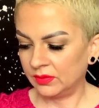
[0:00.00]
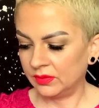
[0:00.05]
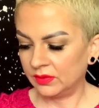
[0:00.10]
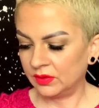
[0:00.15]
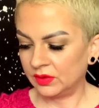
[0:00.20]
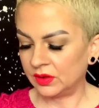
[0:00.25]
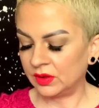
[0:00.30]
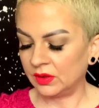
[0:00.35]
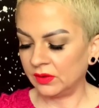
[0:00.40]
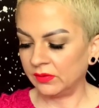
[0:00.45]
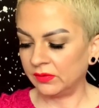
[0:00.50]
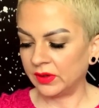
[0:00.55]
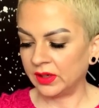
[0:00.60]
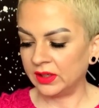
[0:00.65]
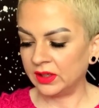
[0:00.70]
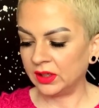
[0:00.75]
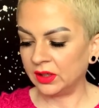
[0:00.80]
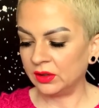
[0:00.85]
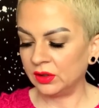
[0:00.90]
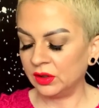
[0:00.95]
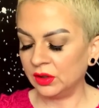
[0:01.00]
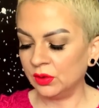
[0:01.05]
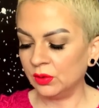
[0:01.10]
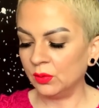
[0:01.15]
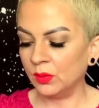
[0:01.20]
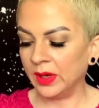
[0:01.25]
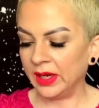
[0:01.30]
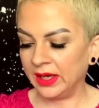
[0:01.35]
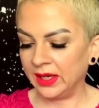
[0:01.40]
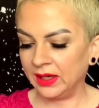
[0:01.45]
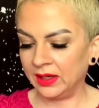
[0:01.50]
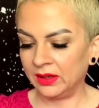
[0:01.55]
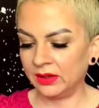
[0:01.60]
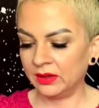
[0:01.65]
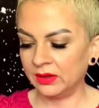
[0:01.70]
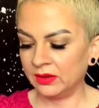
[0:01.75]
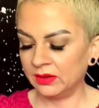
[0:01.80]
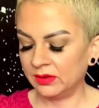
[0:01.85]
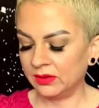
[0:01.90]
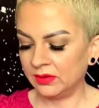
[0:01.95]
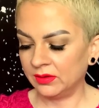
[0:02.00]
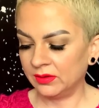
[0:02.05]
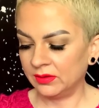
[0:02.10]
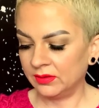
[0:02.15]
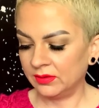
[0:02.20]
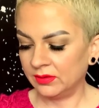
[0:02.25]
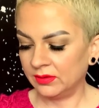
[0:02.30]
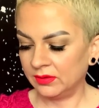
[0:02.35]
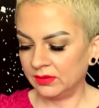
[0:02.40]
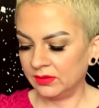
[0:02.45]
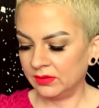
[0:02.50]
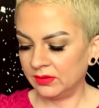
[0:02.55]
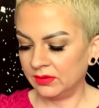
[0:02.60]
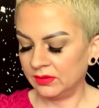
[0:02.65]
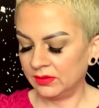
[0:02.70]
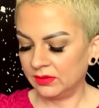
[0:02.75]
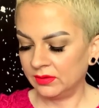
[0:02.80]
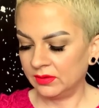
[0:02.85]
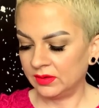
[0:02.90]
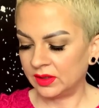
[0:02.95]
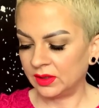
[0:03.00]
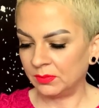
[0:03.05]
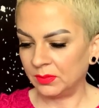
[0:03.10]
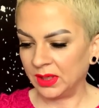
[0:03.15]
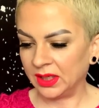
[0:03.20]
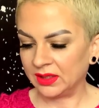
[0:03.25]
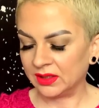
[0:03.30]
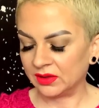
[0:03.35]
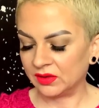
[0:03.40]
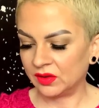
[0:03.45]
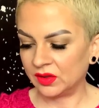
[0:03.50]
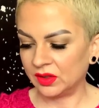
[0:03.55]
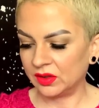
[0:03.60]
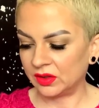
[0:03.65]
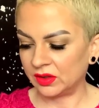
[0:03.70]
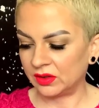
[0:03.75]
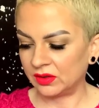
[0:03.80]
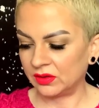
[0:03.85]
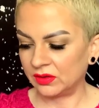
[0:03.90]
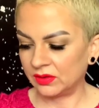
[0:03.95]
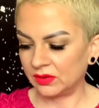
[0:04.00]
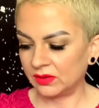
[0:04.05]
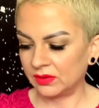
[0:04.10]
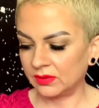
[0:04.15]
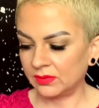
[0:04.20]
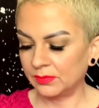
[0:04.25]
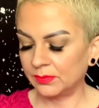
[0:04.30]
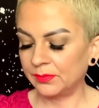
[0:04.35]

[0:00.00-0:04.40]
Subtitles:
So you're finding a new way to make decisions.